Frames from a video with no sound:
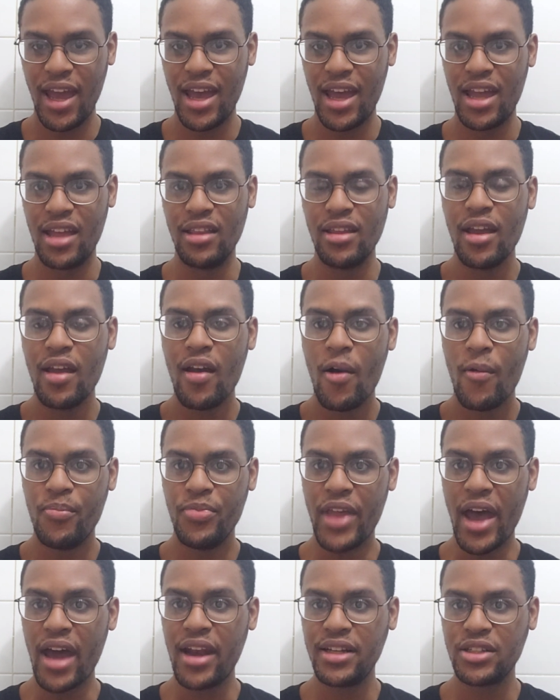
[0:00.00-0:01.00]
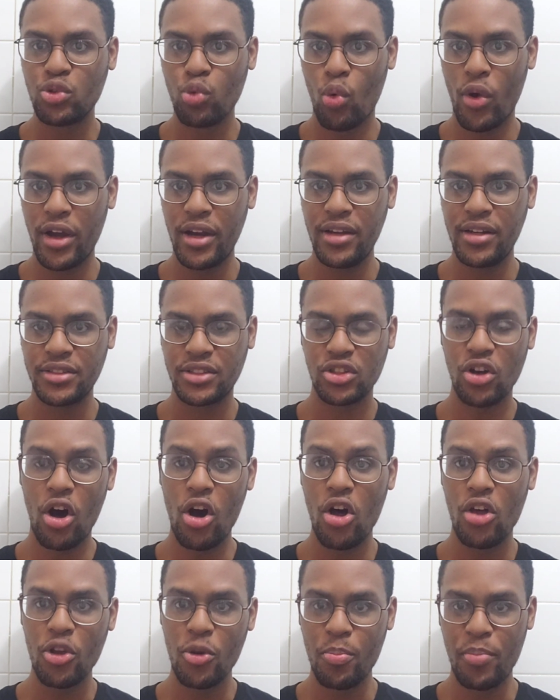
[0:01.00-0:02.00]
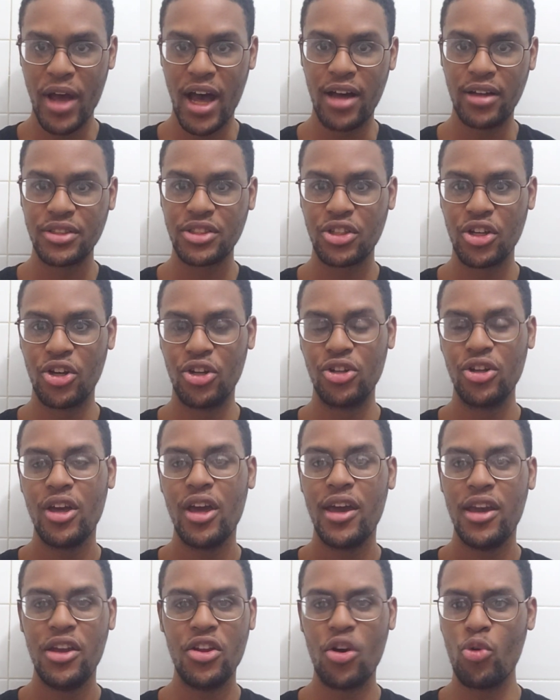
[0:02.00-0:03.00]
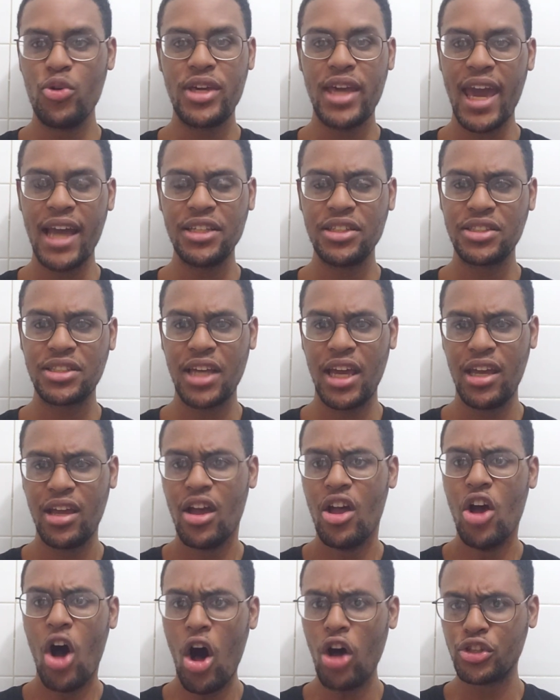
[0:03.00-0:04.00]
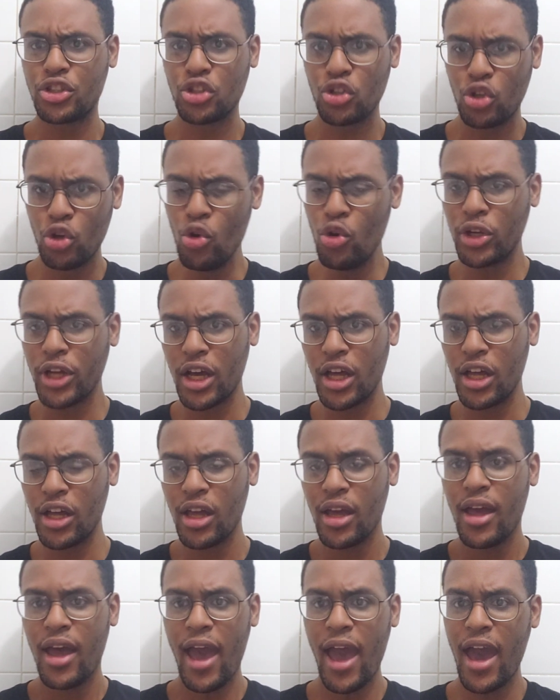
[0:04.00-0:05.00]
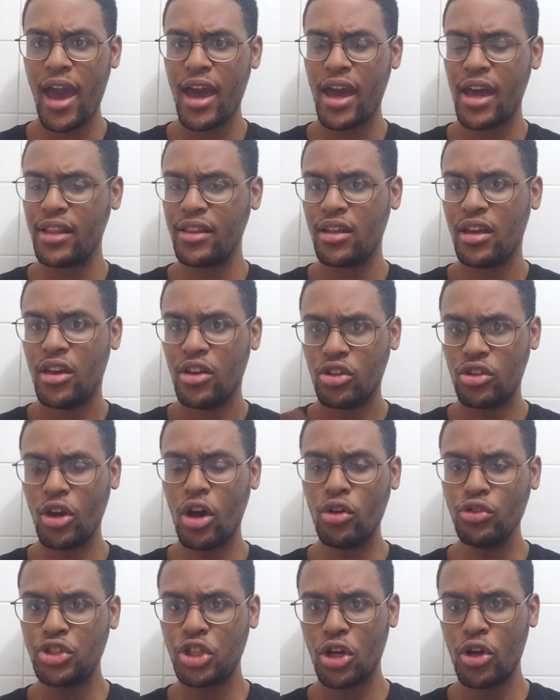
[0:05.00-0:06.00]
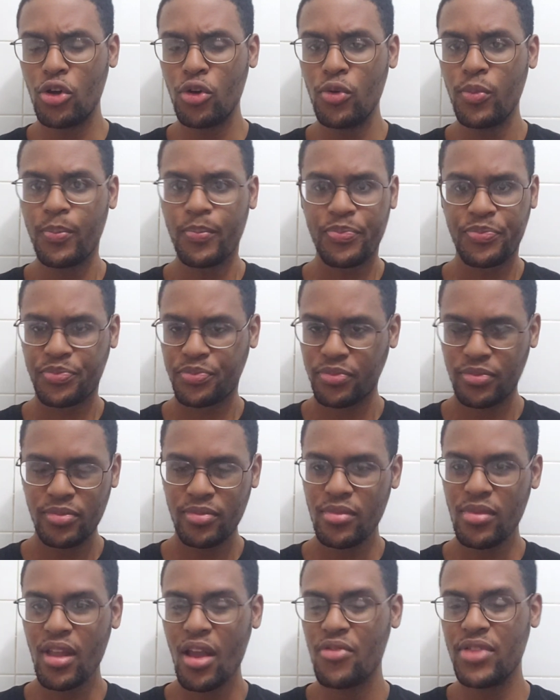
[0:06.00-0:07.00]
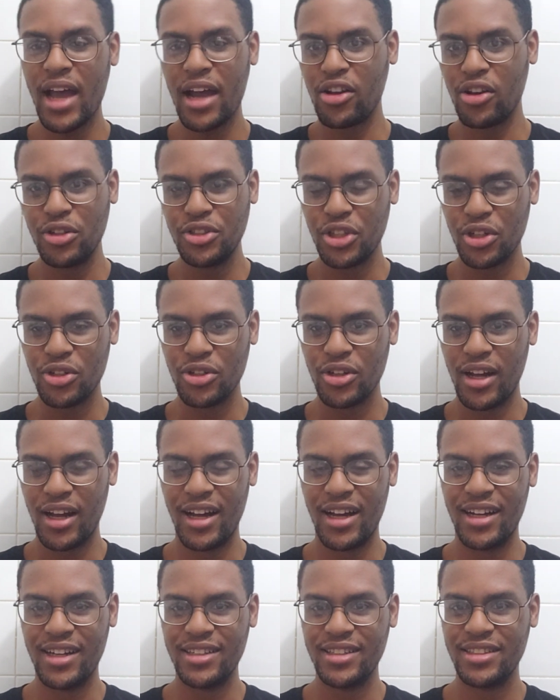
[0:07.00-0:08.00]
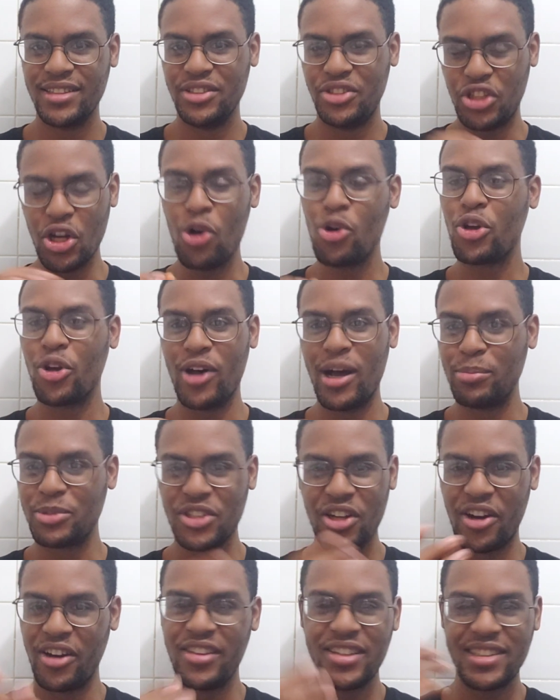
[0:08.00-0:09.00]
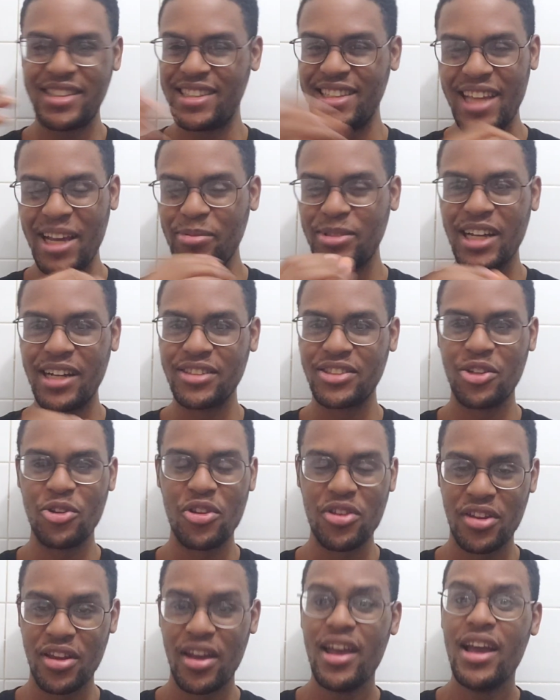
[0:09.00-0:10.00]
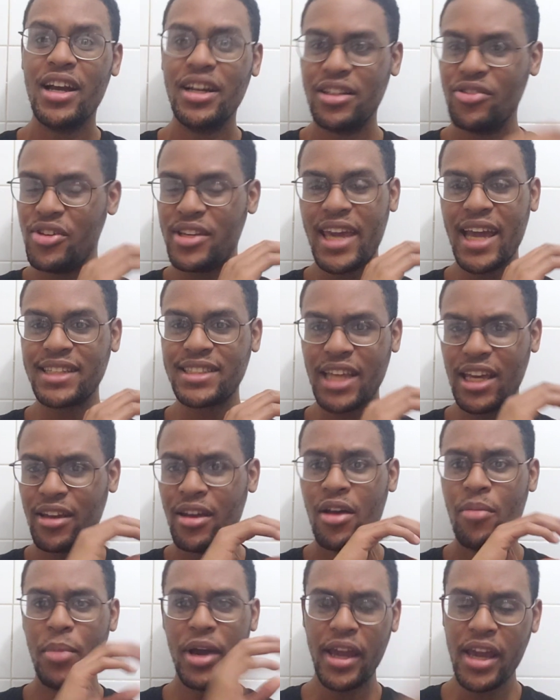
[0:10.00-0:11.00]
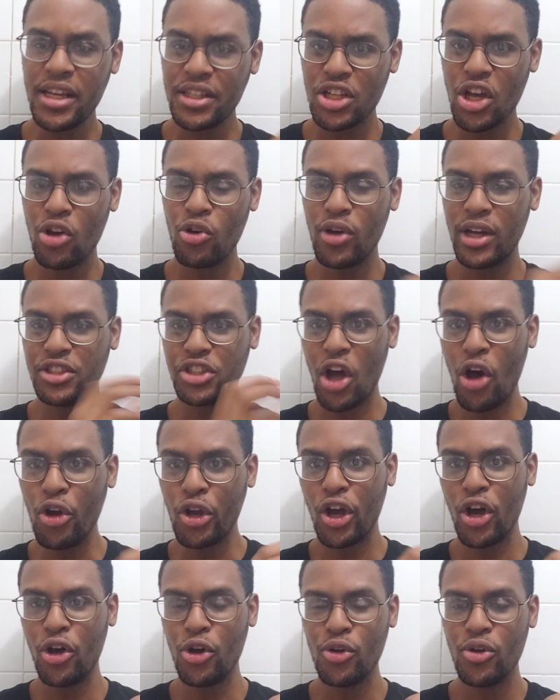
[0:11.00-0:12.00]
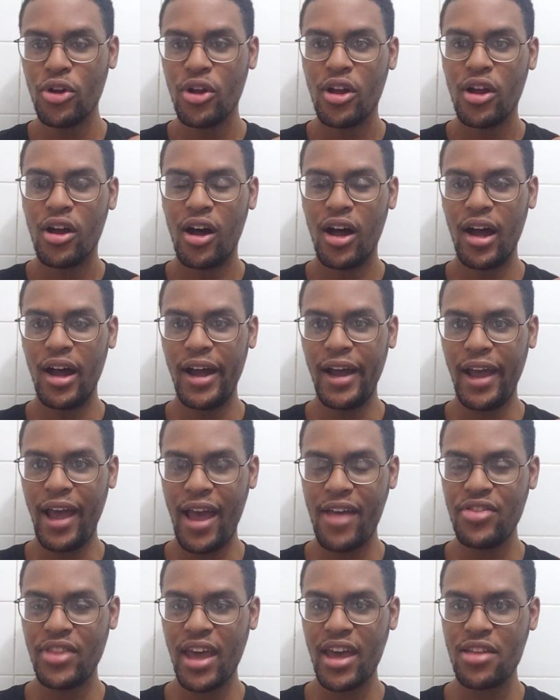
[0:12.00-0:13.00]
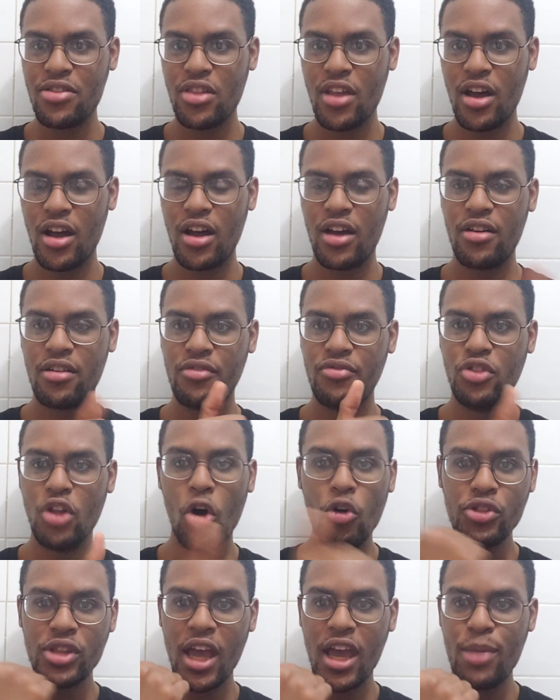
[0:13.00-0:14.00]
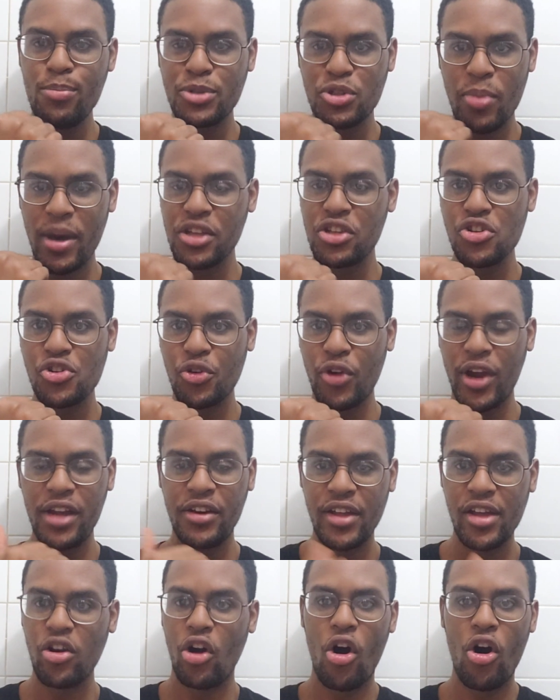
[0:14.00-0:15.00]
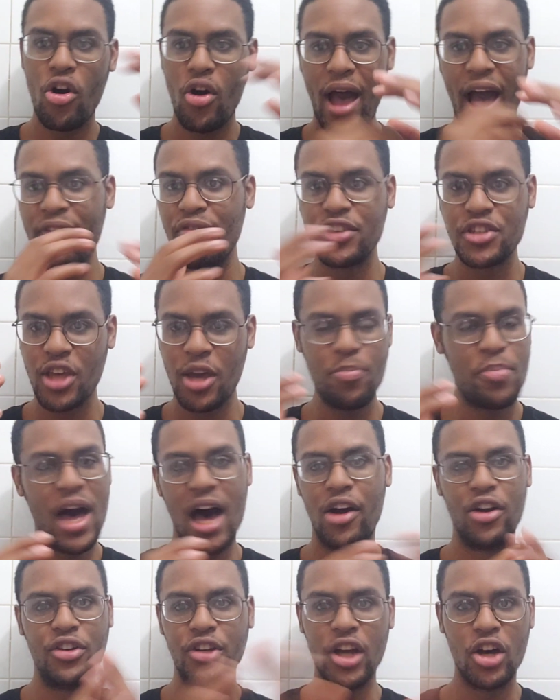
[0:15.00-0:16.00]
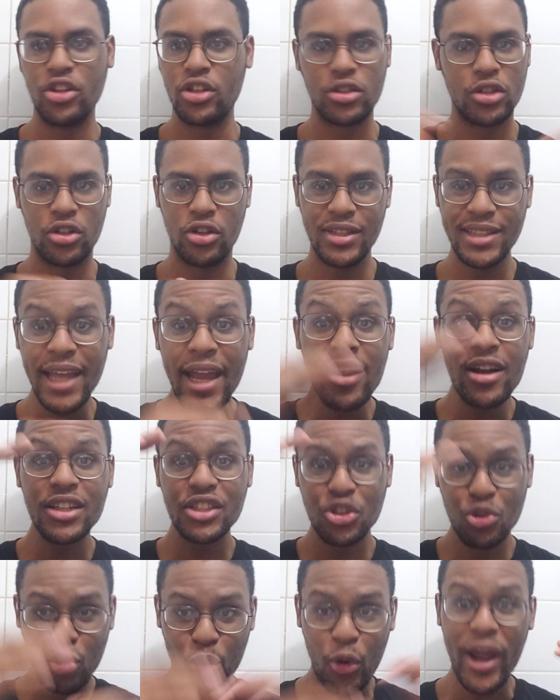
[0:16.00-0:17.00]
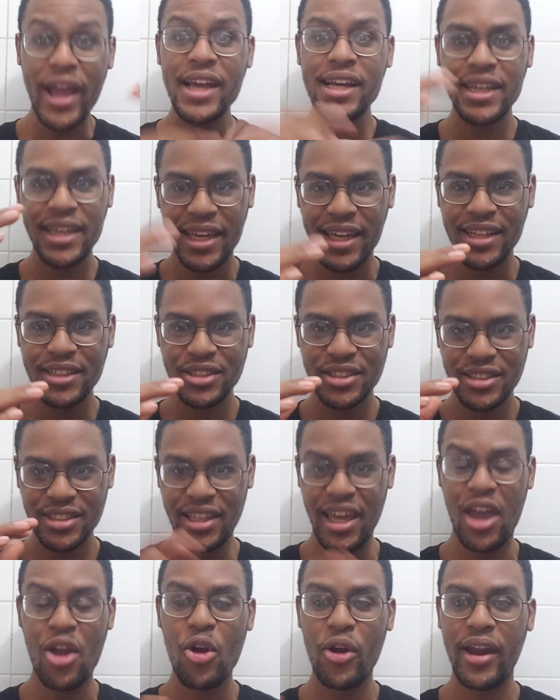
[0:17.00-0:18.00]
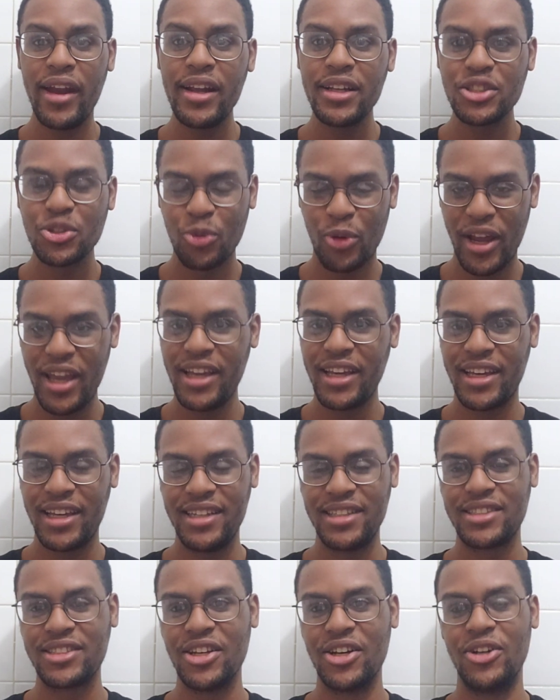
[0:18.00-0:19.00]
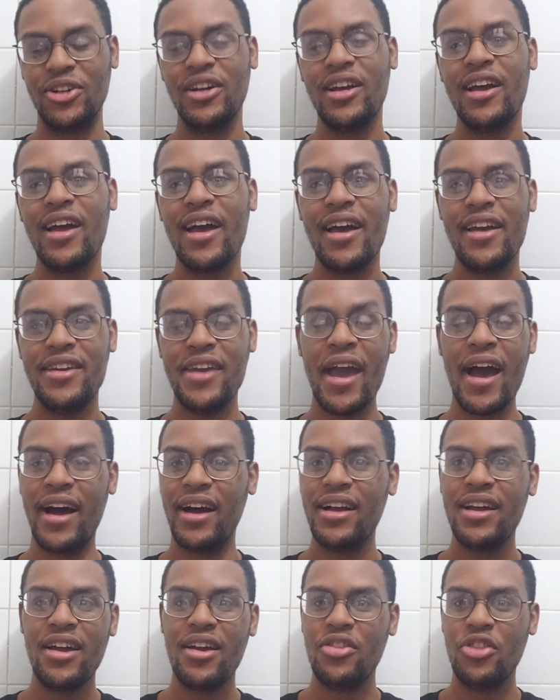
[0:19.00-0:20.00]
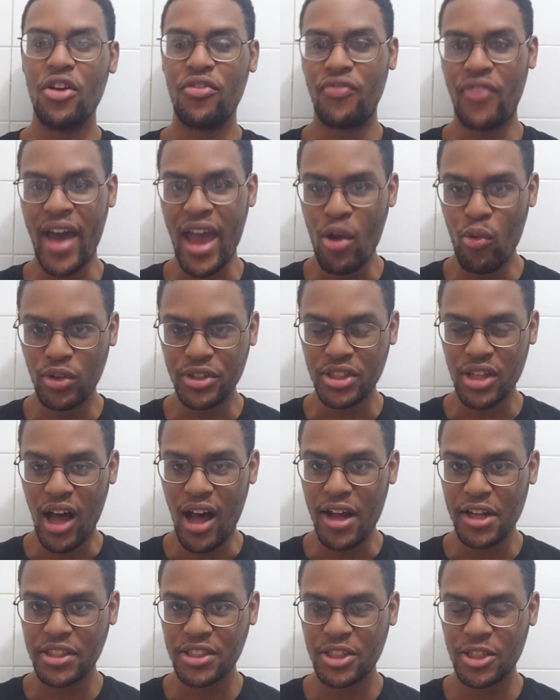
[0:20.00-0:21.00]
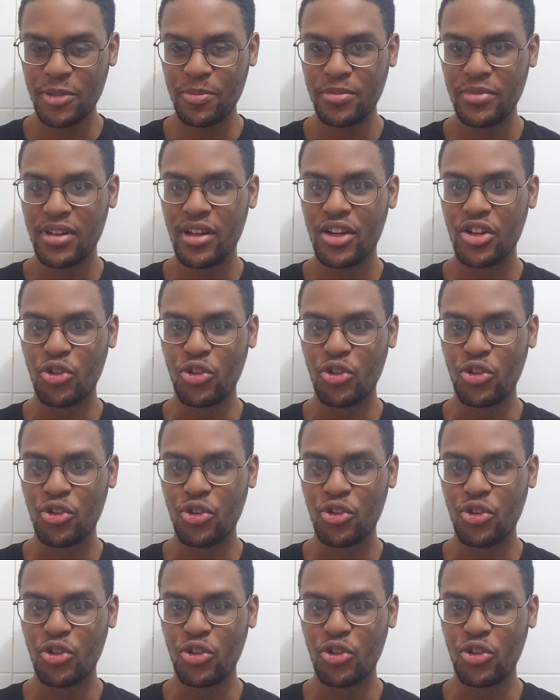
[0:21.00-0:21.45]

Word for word: and that is what it is all about. So, you know, we can't just say, oh, Sukuna and Gojo, not Gojo, uh, Jogo, I'm sorry, his name sounds so sick. We can't say Mahito and Jogo, uh, and then the no-name special grade, they all have the same power. No, no, no, there is rankings. There is rankings. So, yeah, the fight was awesome.